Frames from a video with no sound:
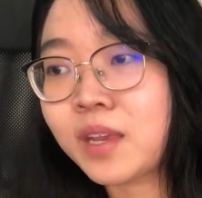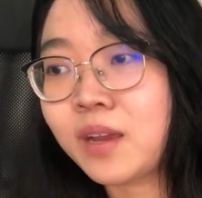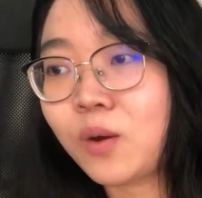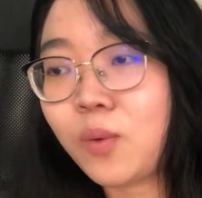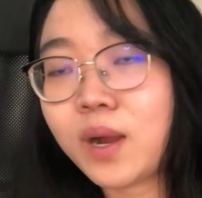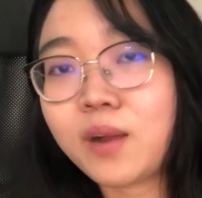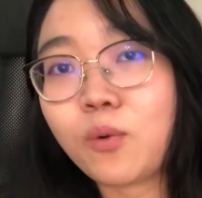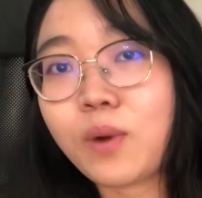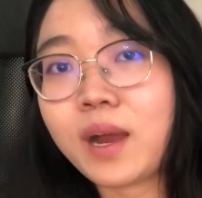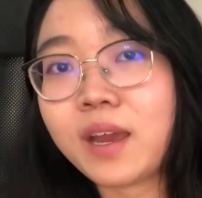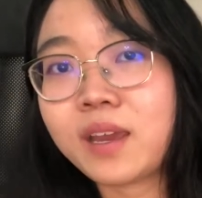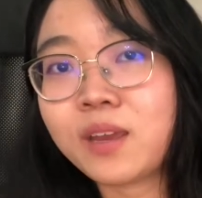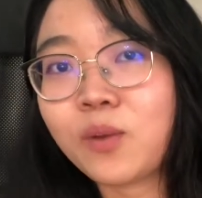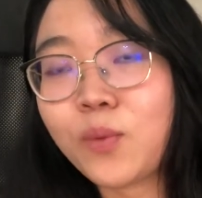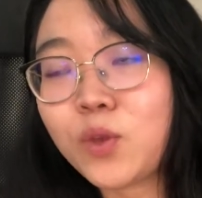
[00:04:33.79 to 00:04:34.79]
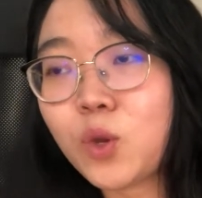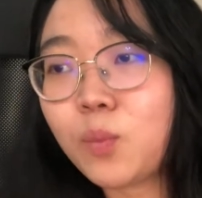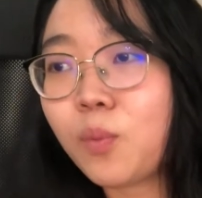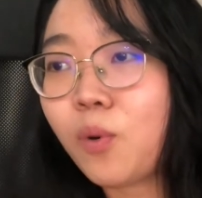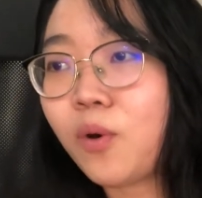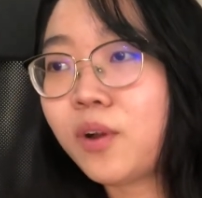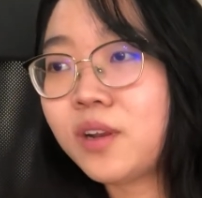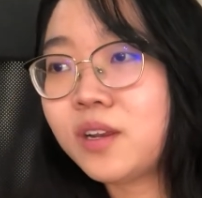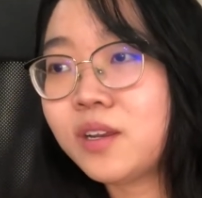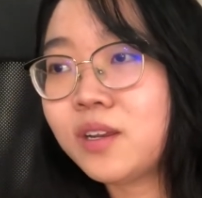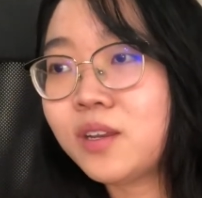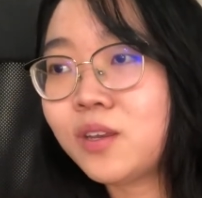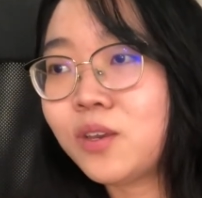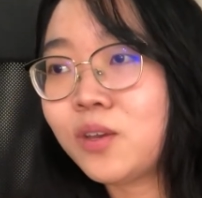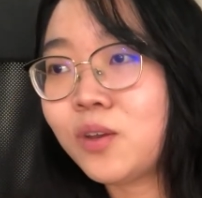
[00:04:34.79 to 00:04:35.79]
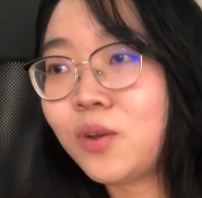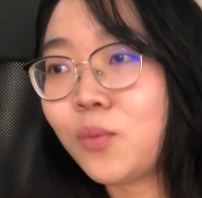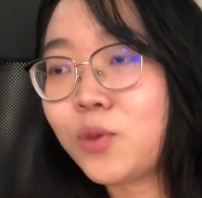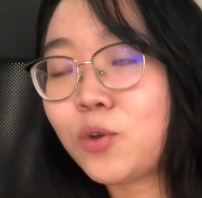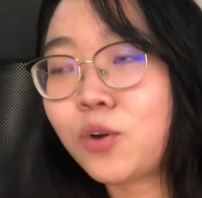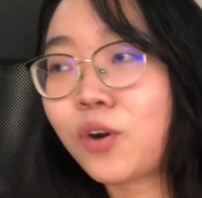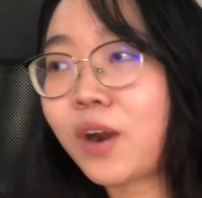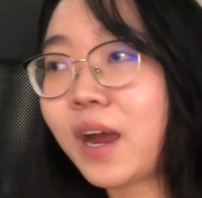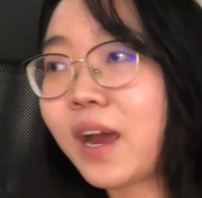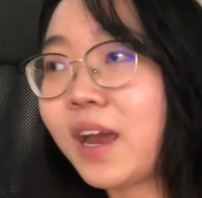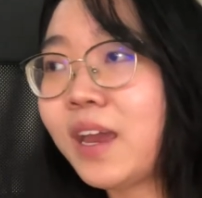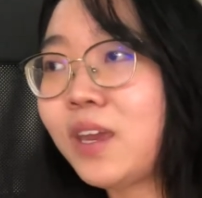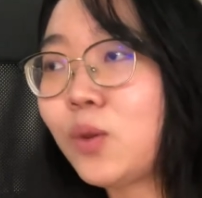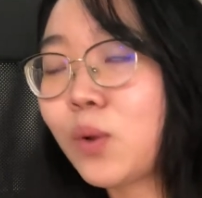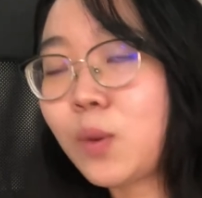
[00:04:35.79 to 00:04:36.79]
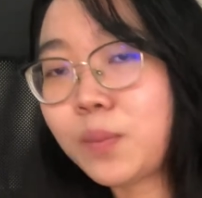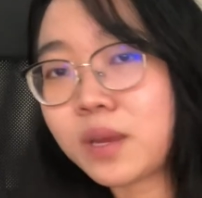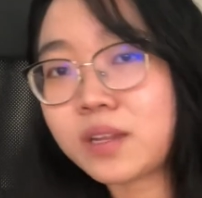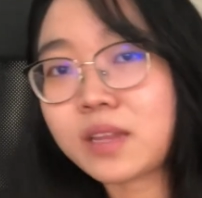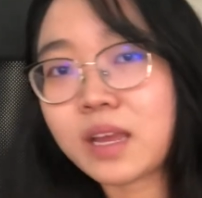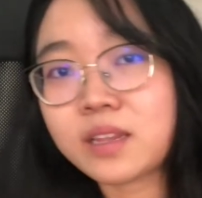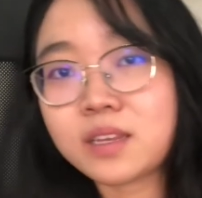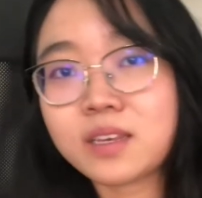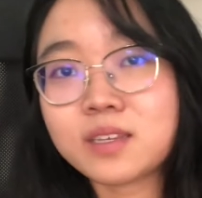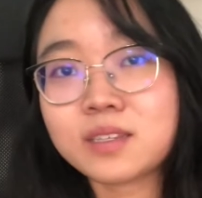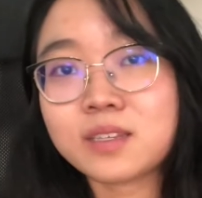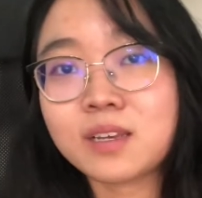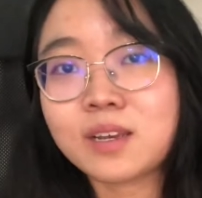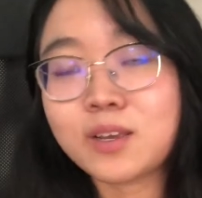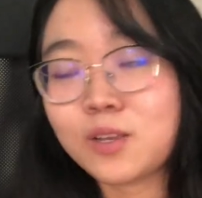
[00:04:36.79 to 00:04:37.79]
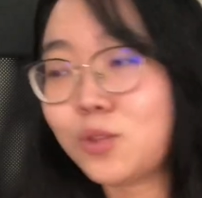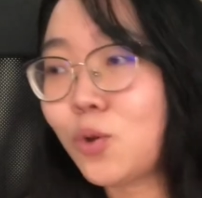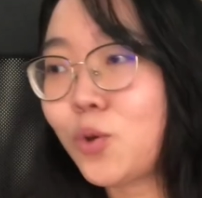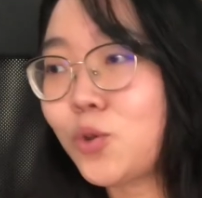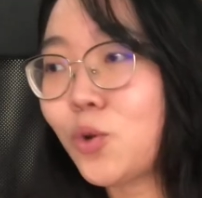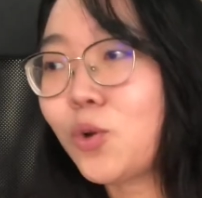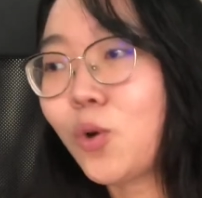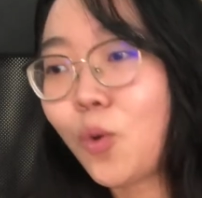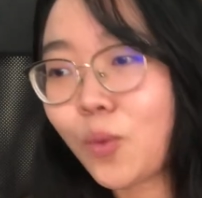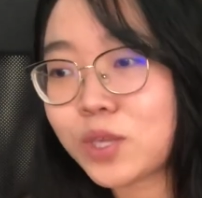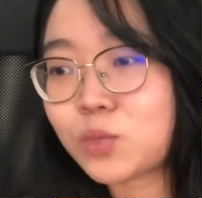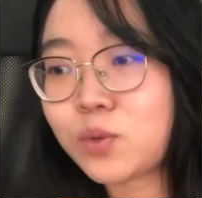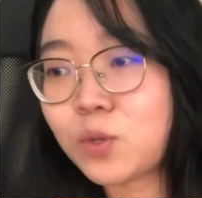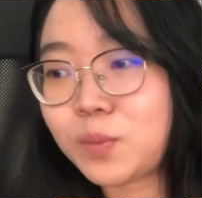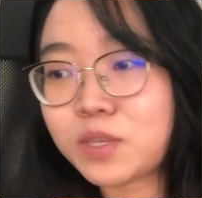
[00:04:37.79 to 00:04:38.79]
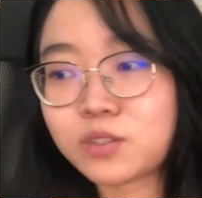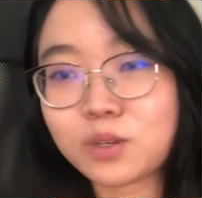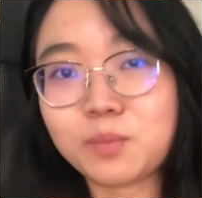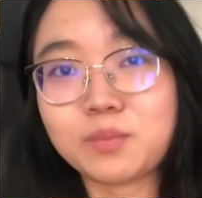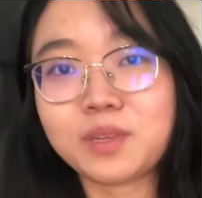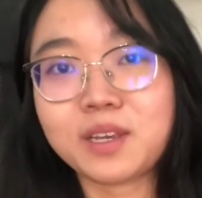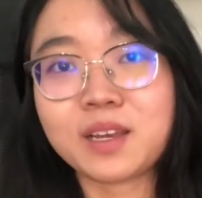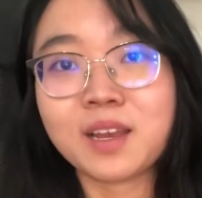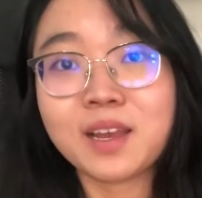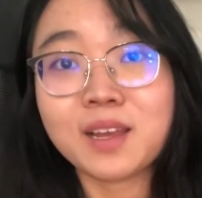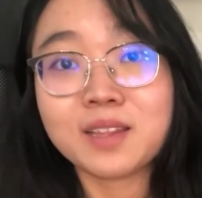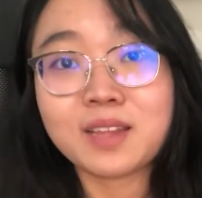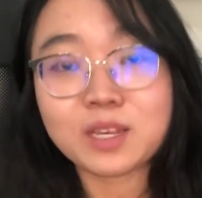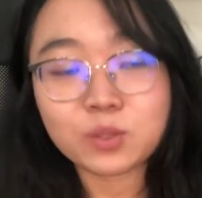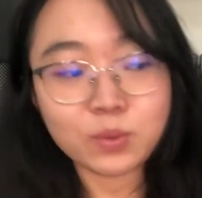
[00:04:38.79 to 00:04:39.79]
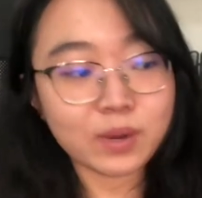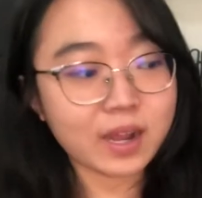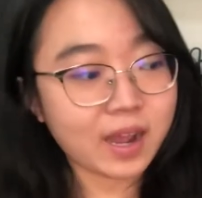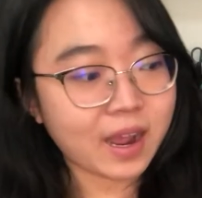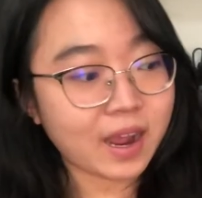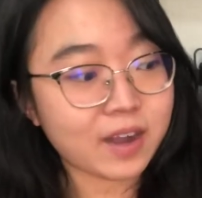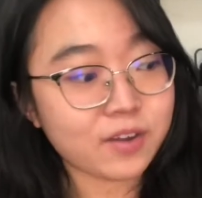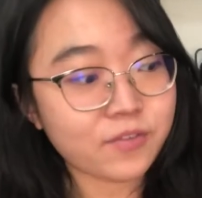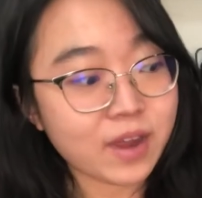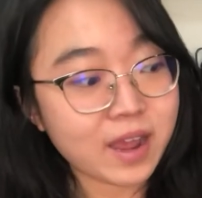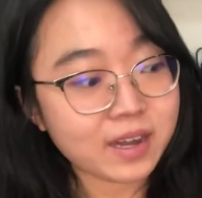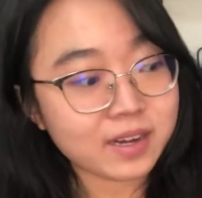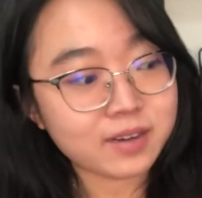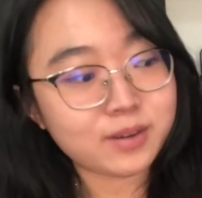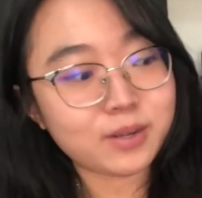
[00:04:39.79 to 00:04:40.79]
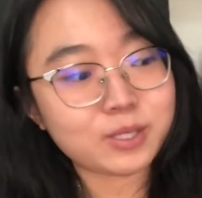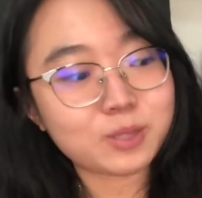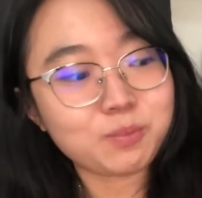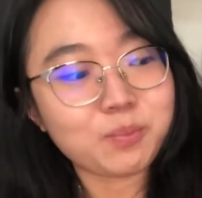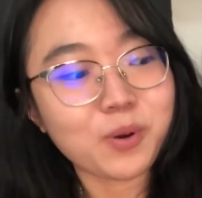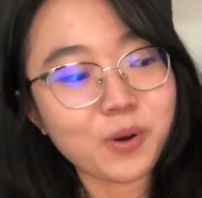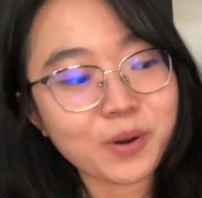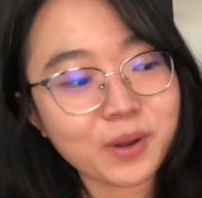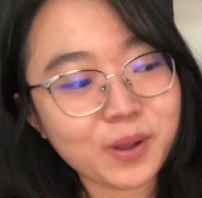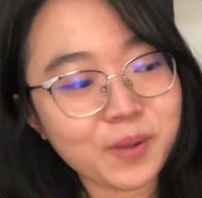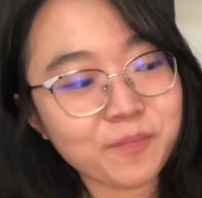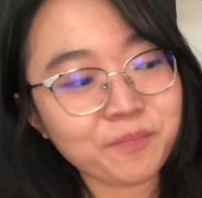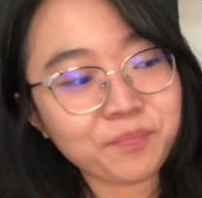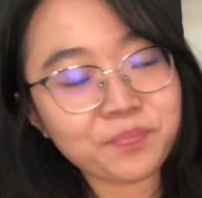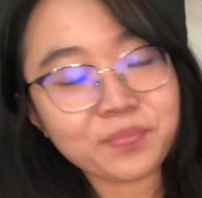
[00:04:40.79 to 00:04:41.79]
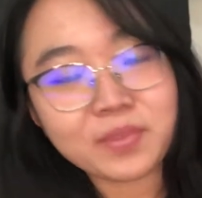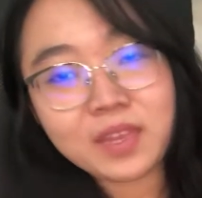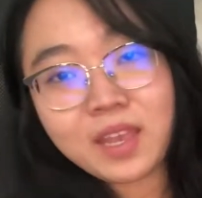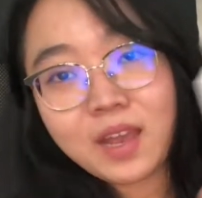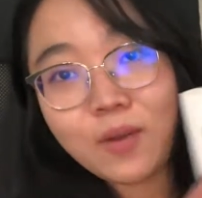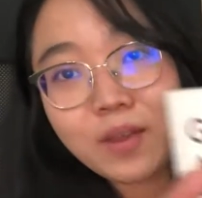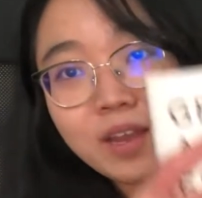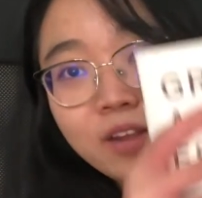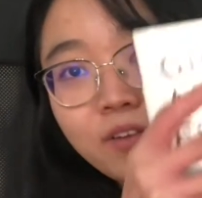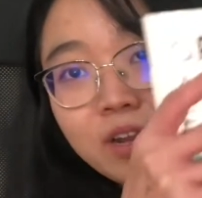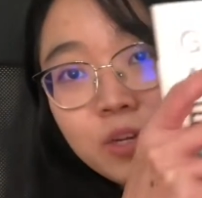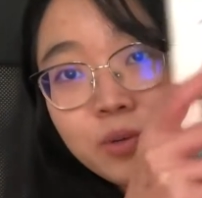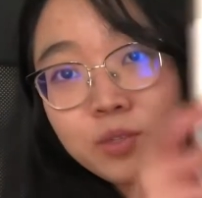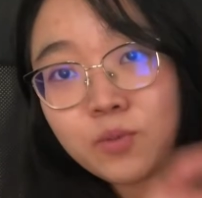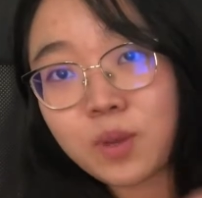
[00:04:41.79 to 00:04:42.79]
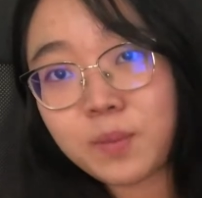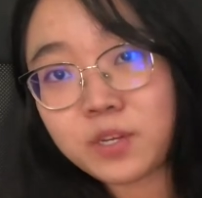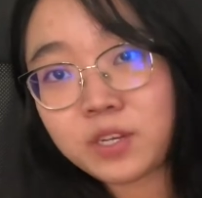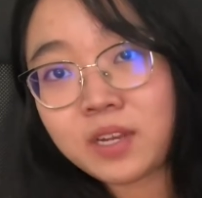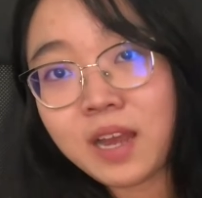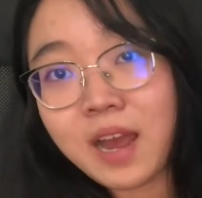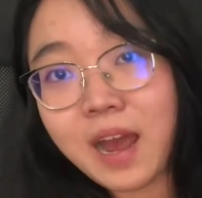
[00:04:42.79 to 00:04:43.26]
Why? When you're born, when you cry, you want to be a dentist? No, you don't always want to be something. That's what I read in this book. Okay, graduate school admission.